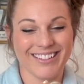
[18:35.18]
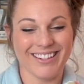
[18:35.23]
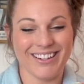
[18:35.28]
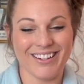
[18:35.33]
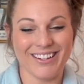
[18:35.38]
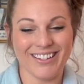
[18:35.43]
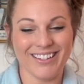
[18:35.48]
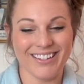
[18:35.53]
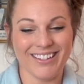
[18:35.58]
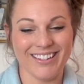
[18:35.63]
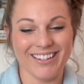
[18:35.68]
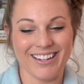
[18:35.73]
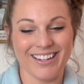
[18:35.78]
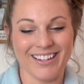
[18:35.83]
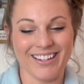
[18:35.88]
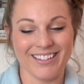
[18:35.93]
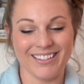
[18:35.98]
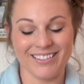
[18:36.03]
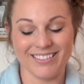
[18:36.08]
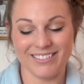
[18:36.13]
on it,
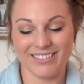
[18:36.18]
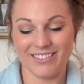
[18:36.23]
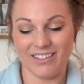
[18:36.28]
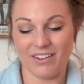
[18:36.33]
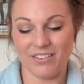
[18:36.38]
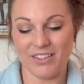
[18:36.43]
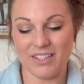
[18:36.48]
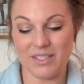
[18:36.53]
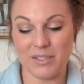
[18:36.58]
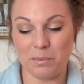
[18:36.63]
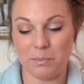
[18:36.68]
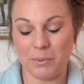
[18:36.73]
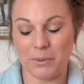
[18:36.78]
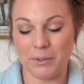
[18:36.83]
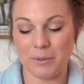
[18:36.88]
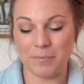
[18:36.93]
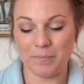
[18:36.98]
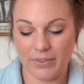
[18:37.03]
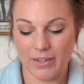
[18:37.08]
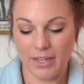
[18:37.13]
on the
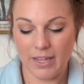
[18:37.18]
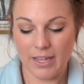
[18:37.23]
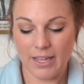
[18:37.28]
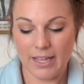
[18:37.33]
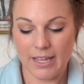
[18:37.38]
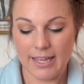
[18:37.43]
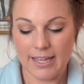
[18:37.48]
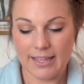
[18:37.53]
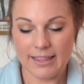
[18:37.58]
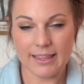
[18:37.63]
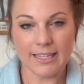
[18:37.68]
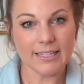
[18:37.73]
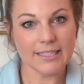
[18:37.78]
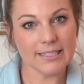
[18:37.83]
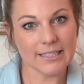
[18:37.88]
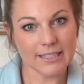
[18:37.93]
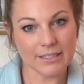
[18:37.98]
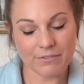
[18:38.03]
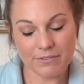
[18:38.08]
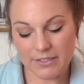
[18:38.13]
zipper. This
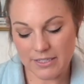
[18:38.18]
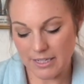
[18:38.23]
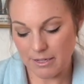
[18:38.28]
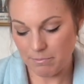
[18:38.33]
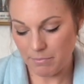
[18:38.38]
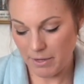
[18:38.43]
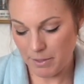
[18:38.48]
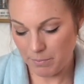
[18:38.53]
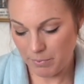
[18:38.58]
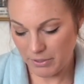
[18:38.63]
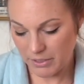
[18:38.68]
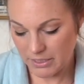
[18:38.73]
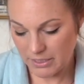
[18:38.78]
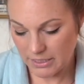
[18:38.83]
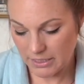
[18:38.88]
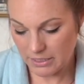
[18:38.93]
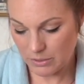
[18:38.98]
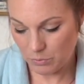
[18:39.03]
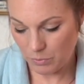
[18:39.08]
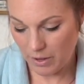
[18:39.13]
lives in my purse
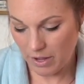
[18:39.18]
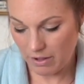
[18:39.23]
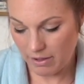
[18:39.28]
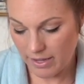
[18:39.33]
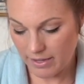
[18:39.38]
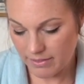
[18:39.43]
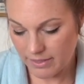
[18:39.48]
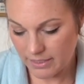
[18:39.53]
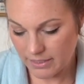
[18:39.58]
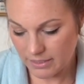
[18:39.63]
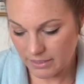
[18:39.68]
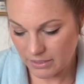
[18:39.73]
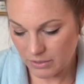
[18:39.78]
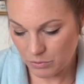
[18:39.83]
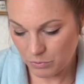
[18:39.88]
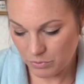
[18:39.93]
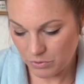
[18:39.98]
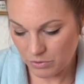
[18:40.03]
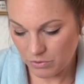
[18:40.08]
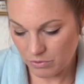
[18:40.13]
as well. And this is
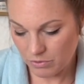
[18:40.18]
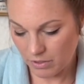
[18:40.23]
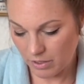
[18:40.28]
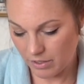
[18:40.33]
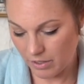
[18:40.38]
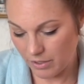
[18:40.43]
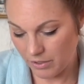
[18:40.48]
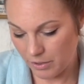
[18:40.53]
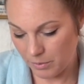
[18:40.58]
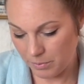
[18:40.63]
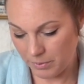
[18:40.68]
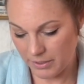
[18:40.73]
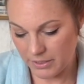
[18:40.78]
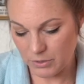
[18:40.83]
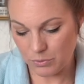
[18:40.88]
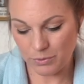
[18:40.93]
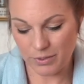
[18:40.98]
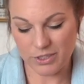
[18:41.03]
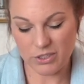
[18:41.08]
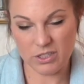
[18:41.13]
another
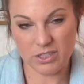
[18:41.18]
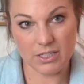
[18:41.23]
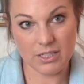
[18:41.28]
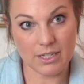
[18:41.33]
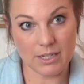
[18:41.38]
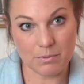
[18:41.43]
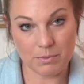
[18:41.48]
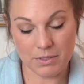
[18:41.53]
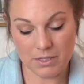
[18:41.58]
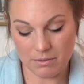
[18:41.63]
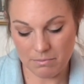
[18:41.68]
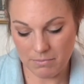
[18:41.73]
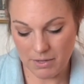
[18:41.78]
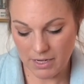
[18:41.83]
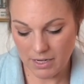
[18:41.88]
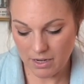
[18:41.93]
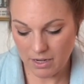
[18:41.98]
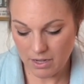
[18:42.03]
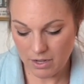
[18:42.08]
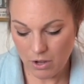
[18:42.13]
place where I just keep some
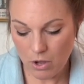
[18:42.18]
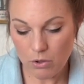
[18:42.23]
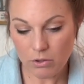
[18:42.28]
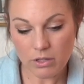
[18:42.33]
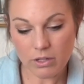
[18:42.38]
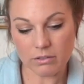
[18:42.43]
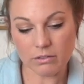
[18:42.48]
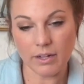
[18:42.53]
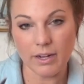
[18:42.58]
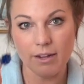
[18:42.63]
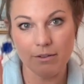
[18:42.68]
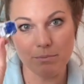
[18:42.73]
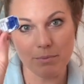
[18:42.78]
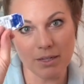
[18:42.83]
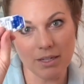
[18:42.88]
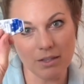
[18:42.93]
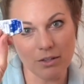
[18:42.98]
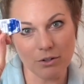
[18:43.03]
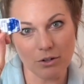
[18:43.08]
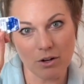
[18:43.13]
makeup. Oh, look, I have my
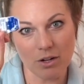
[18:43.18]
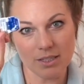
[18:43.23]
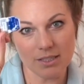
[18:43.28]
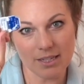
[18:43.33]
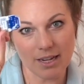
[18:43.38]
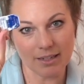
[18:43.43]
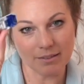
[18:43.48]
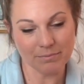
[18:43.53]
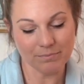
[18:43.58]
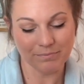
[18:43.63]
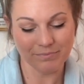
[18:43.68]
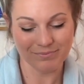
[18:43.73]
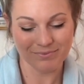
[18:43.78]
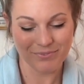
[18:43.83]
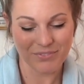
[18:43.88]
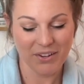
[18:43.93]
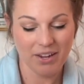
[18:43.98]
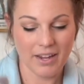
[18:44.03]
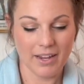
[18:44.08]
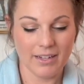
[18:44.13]
other contact.
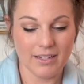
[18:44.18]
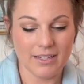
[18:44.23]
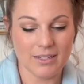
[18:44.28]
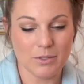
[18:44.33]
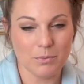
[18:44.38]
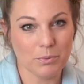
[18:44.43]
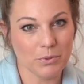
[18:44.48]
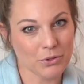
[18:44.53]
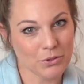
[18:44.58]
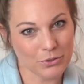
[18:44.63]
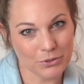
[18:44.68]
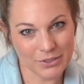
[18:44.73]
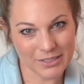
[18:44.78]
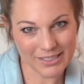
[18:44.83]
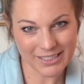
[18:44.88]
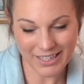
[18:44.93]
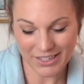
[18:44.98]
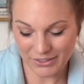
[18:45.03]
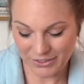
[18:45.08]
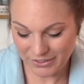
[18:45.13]
I need to put those
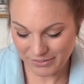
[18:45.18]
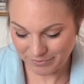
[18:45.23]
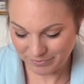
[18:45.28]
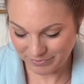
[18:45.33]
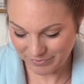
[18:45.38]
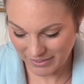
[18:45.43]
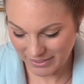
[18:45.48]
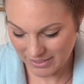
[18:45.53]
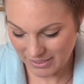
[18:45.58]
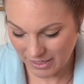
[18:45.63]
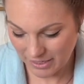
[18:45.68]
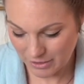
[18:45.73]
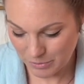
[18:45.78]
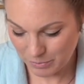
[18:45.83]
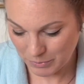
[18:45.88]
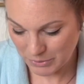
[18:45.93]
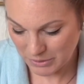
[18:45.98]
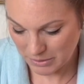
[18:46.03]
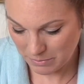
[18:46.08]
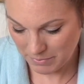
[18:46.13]
together. That's not
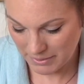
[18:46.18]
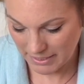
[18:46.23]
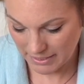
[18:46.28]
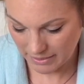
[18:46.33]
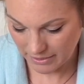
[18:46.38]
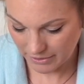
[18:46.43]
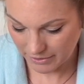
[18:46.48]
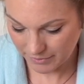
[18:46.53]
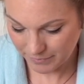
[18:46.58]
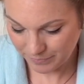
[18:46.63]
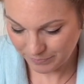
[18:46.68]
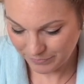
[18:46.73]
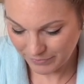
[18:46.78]
supposed to be in here.